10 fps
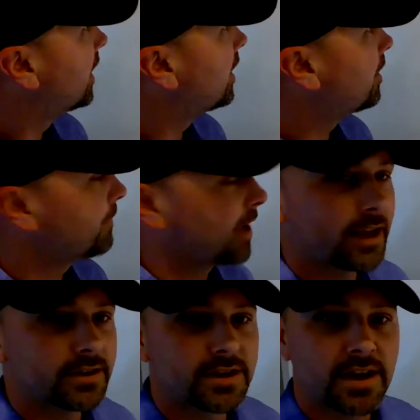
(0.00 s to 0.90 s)

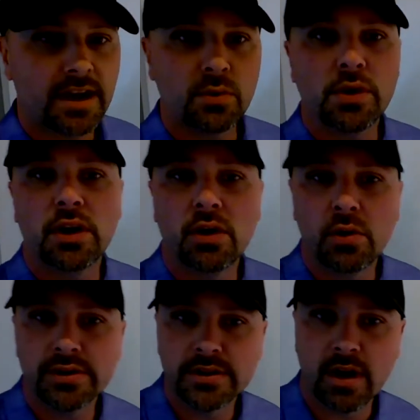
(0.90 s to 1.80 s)
And today we are
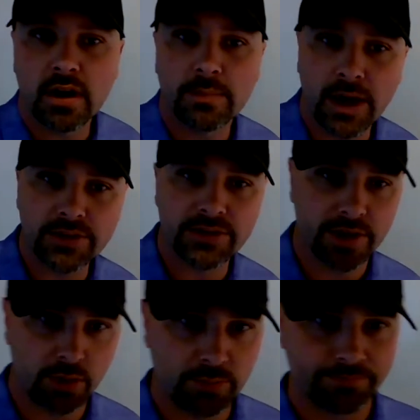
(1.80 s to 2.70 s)
going to talk about
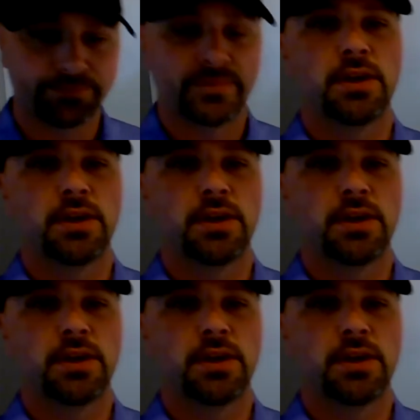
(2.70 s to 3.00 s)
slope.